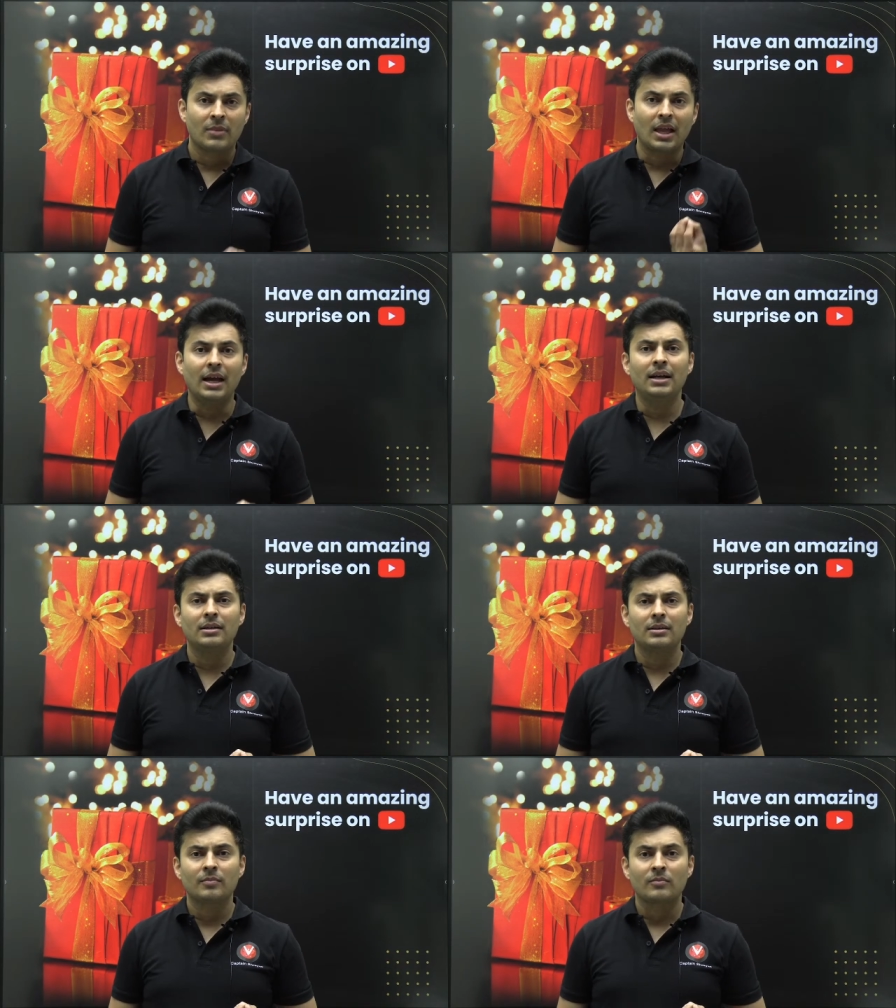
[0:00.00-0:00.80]

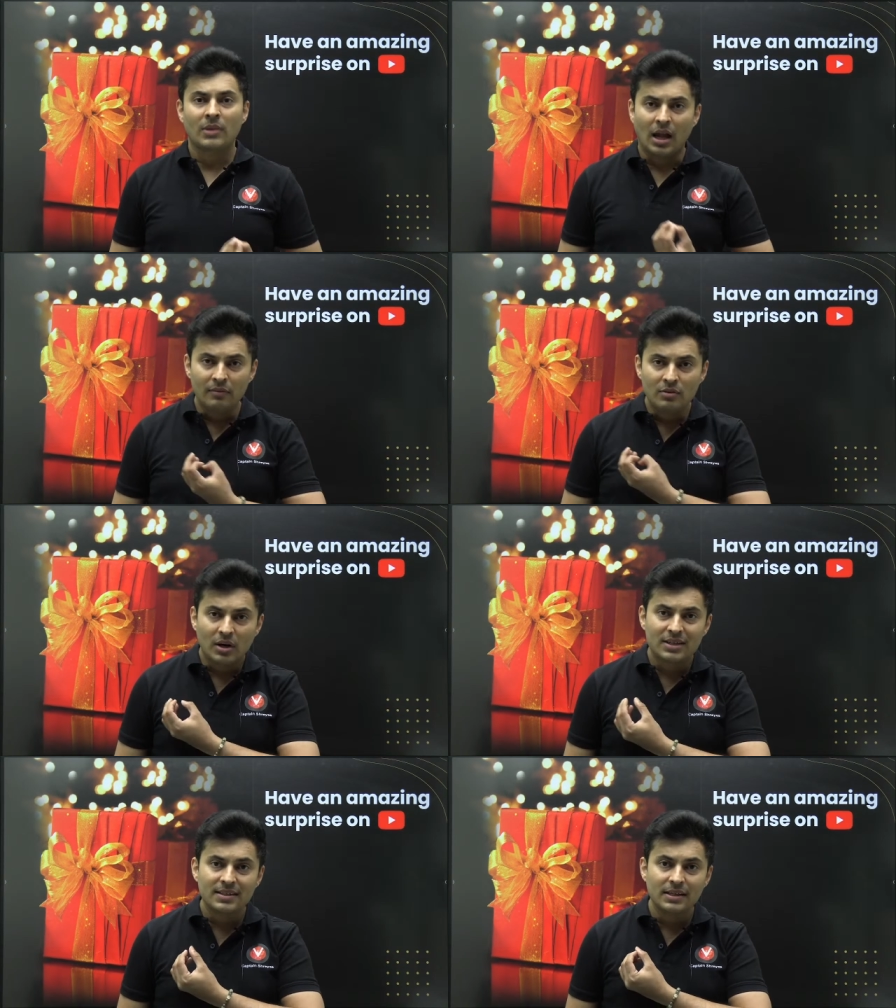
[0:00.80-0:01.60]
And I have
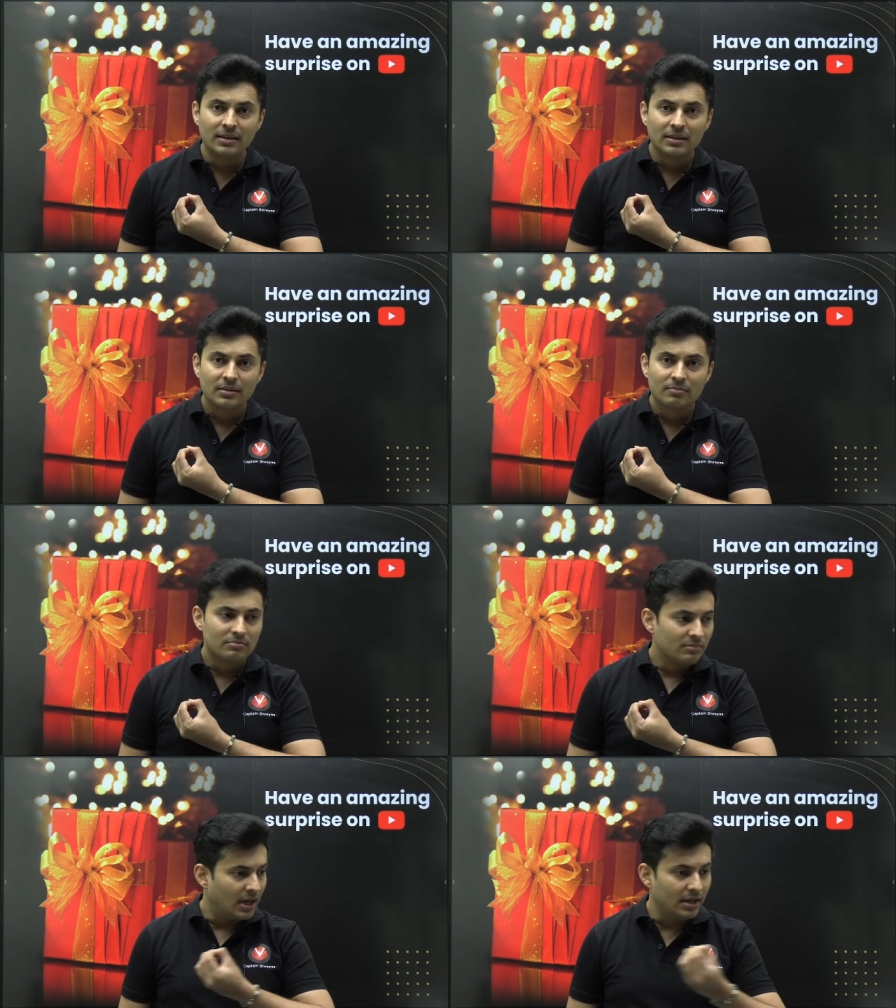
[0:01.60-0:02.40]
not seen
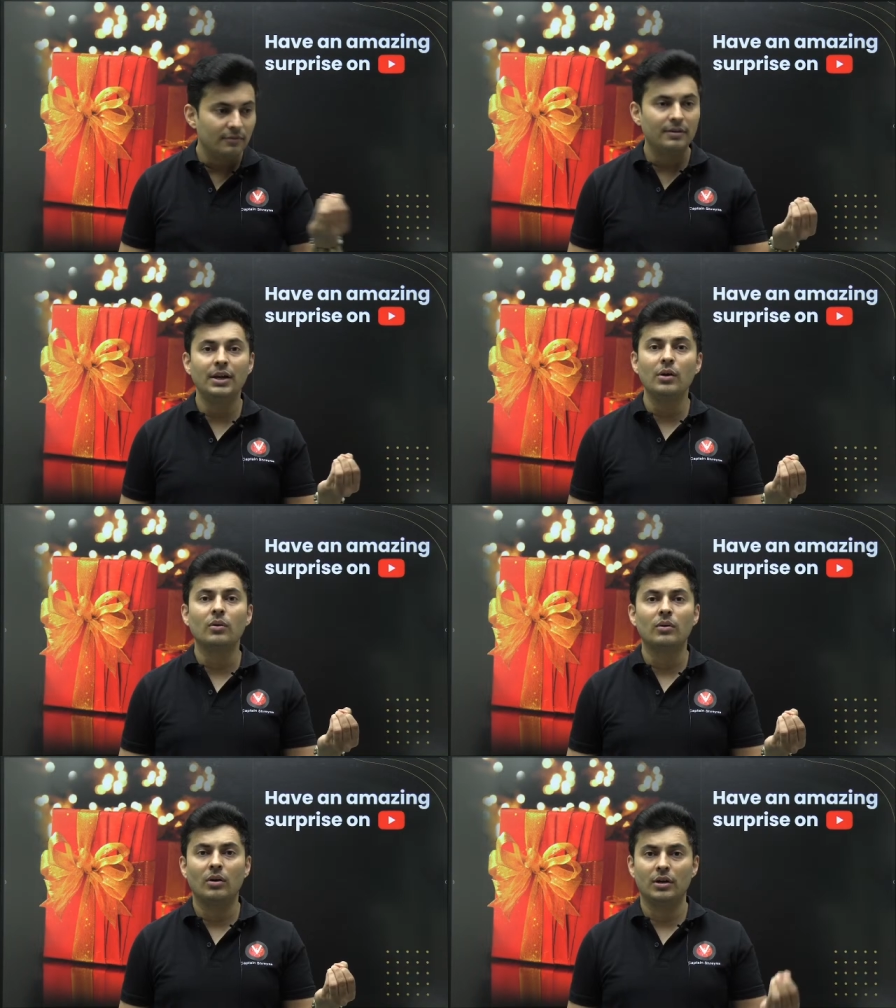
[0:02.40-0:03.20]
any
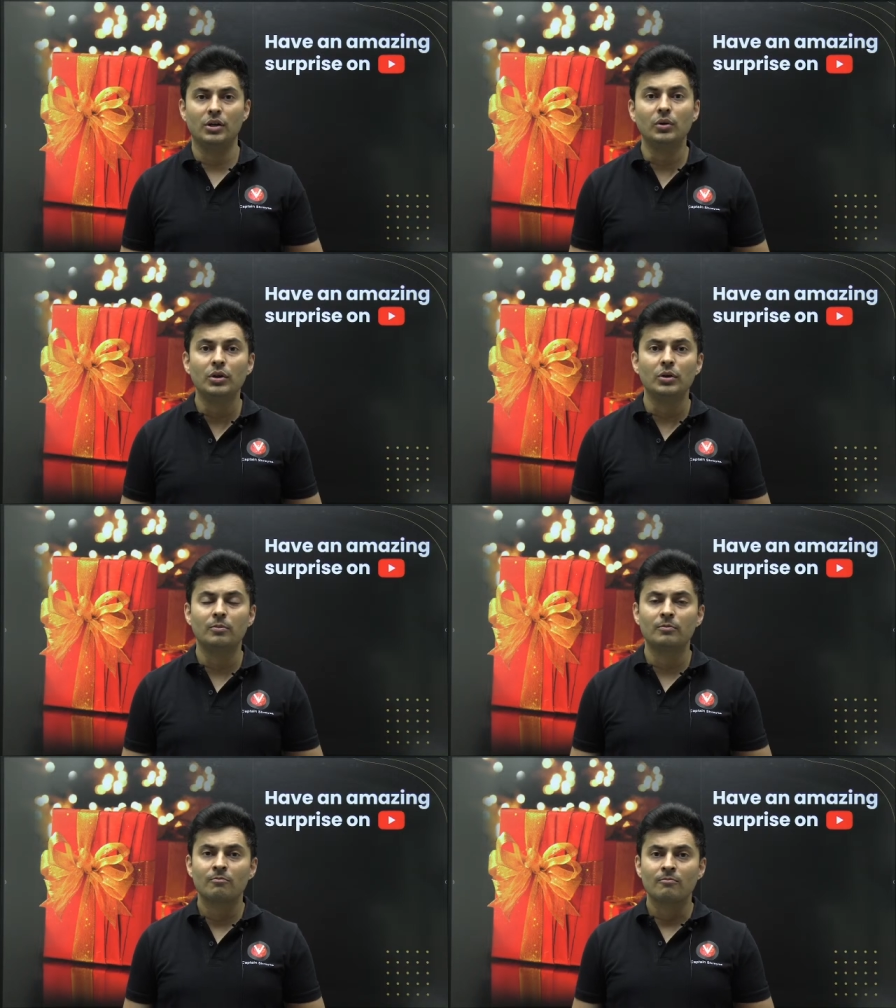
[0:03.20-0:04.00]
video on YouTube
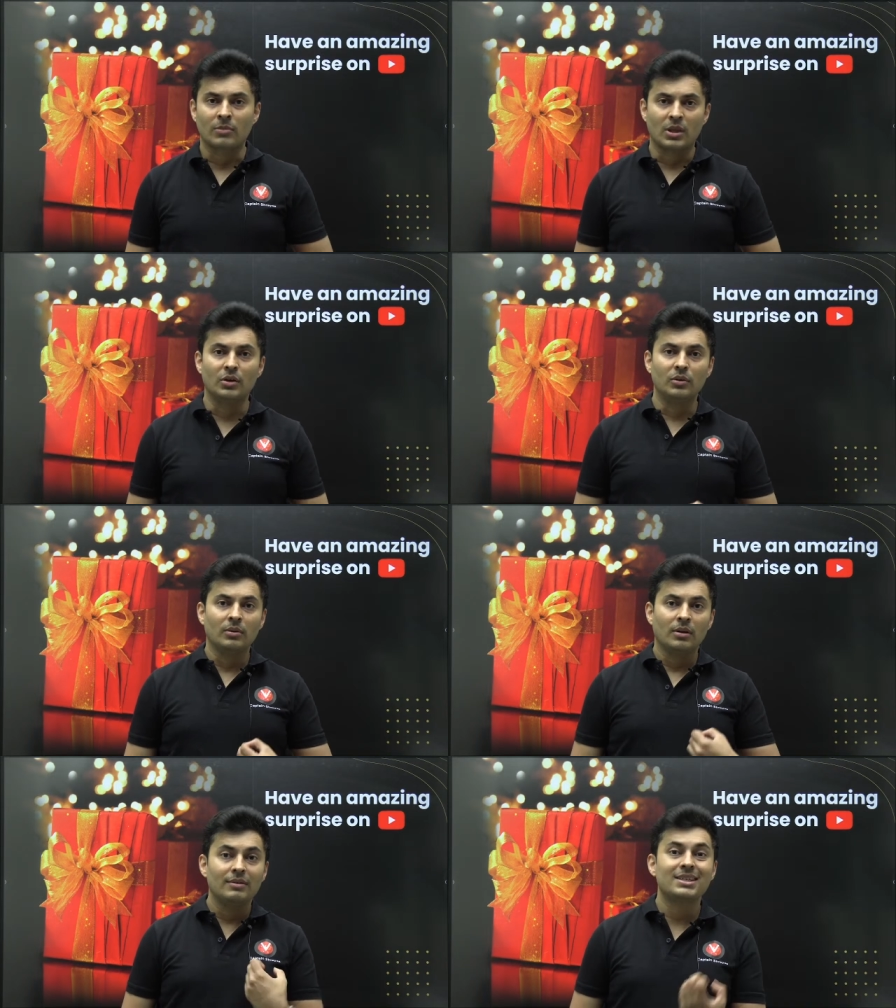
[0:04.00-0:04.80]
you
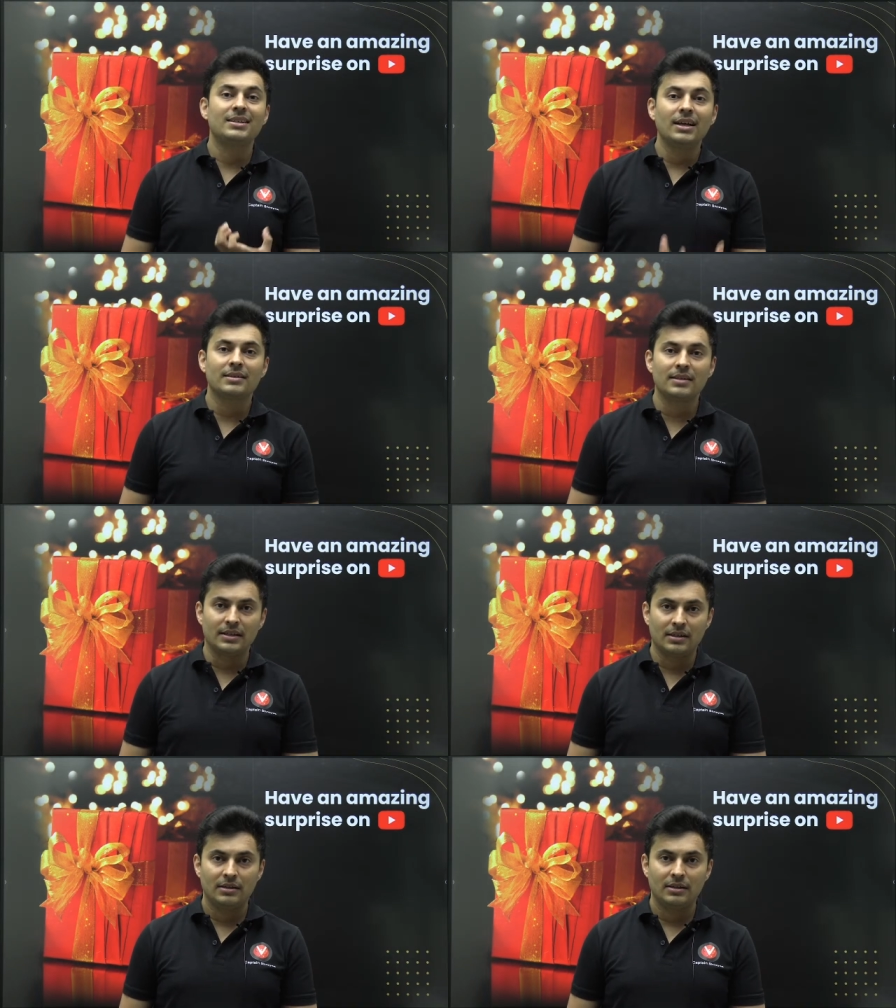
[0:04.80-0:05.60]
know which does
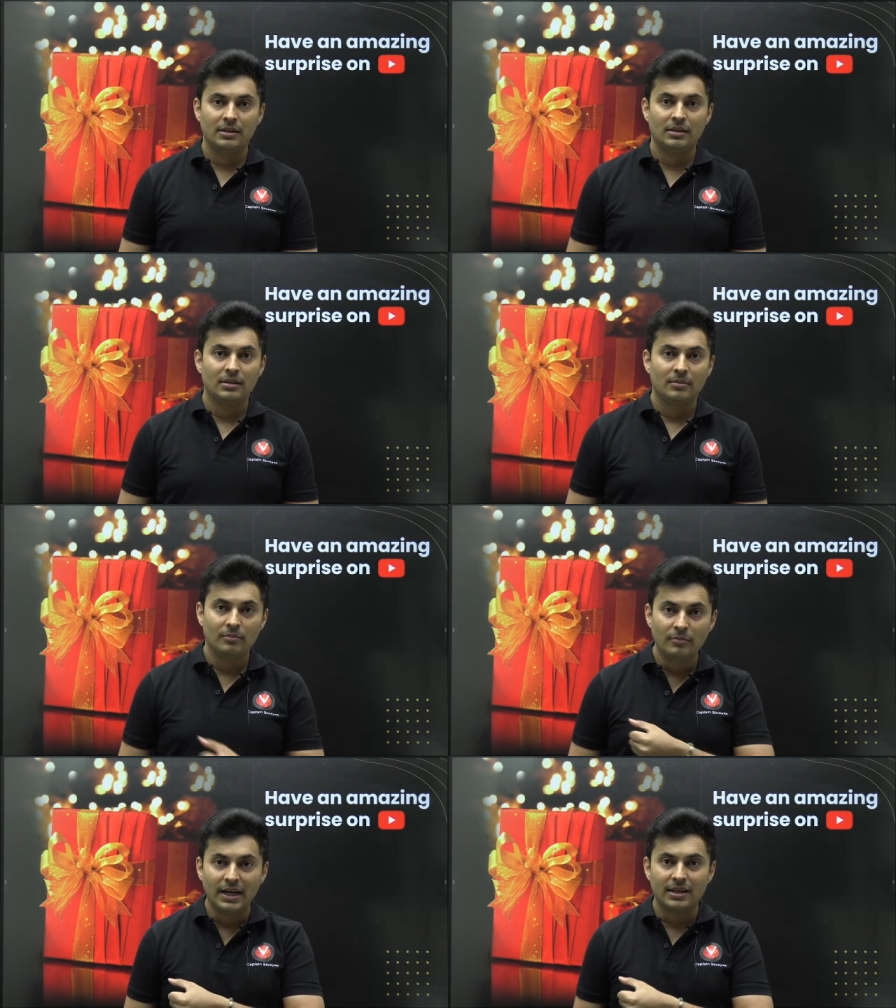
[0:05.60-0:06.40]
it
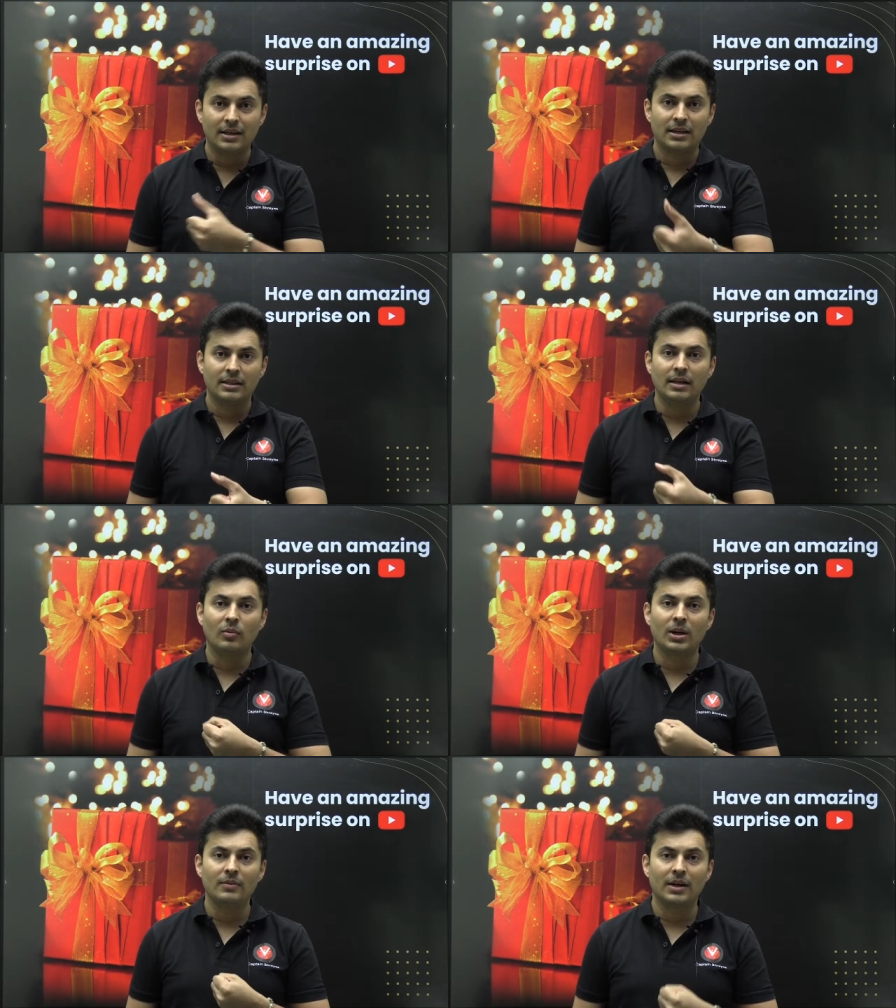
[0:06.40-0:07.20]
better than
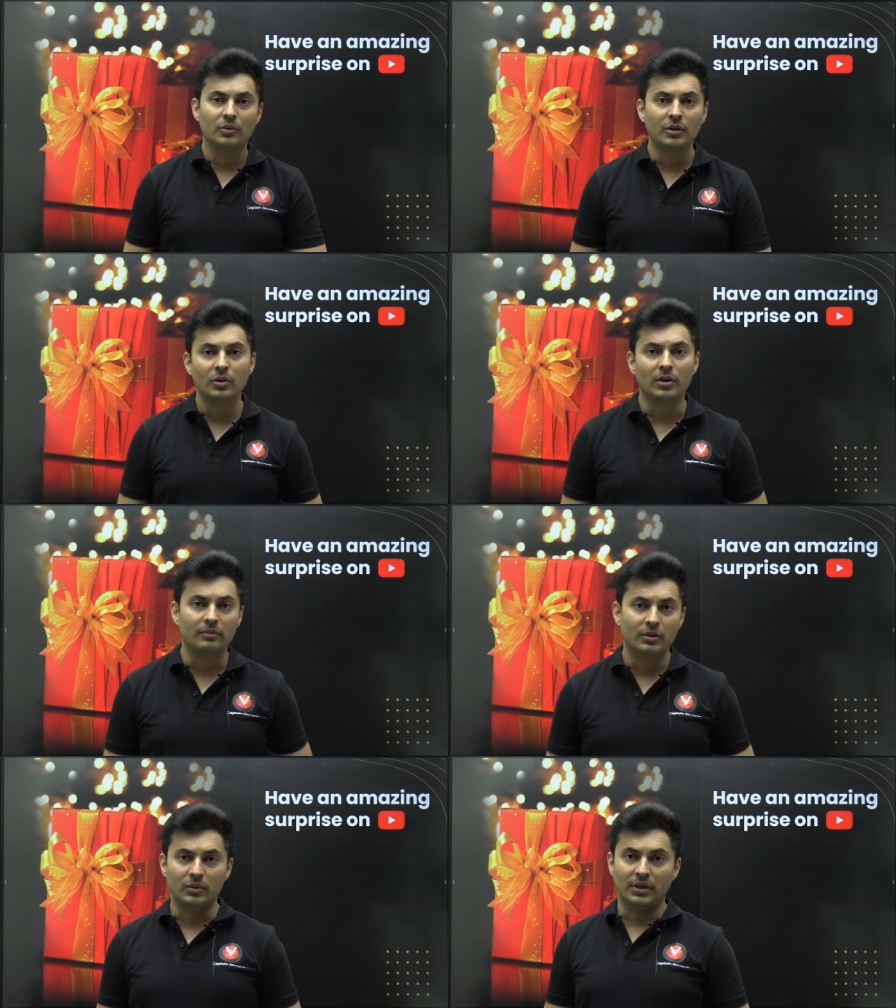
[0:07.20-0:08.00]
what we are going to give
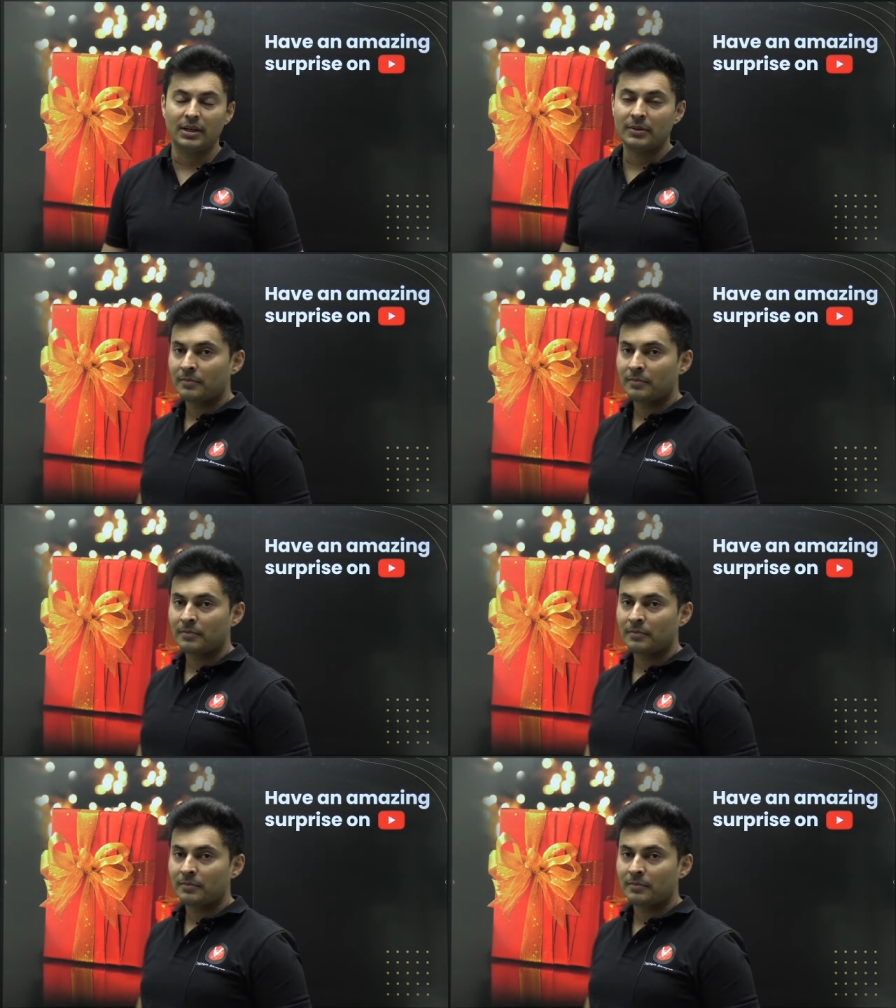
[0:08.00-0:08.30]
you today